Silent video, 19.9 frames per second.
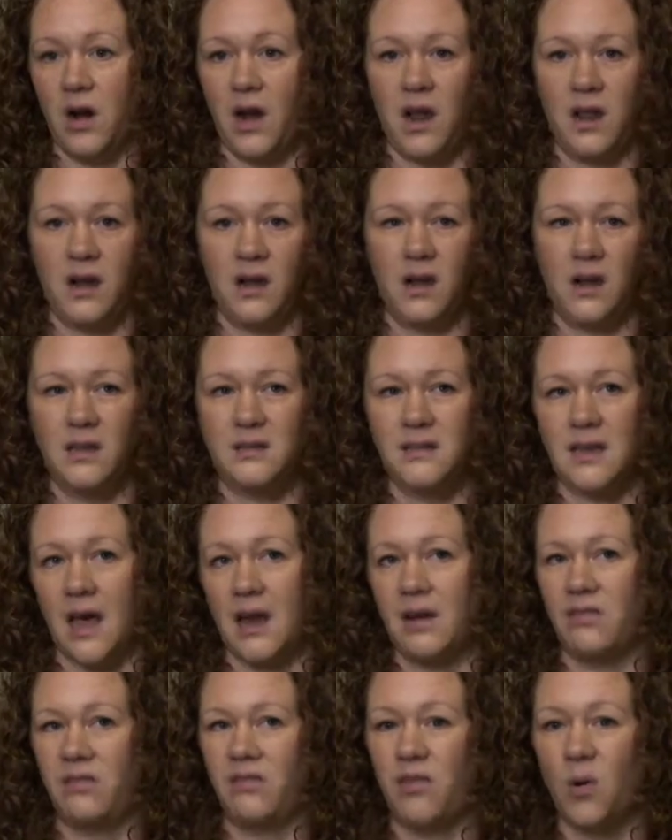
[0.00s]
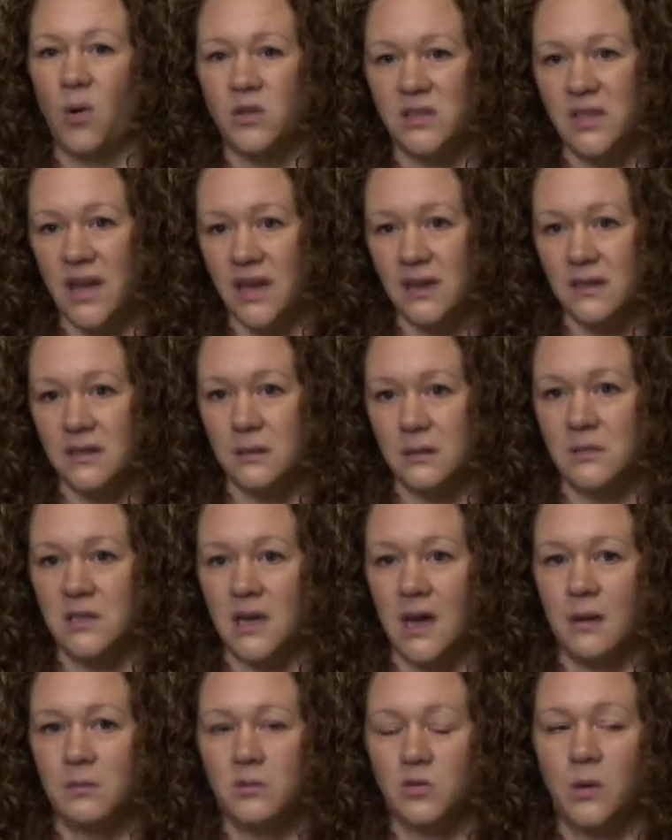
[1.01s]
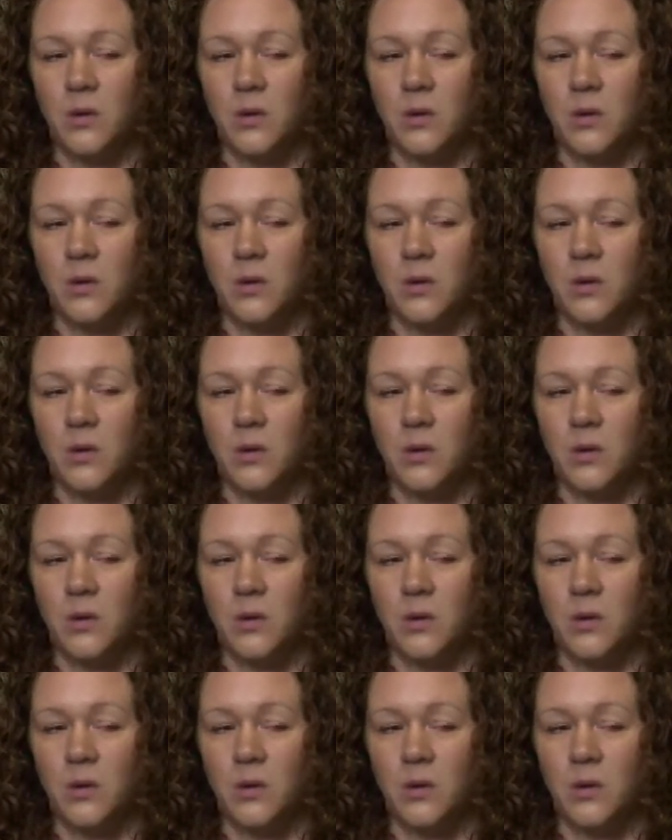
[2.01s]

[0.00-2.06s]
and it's kind of phone tag sometimes.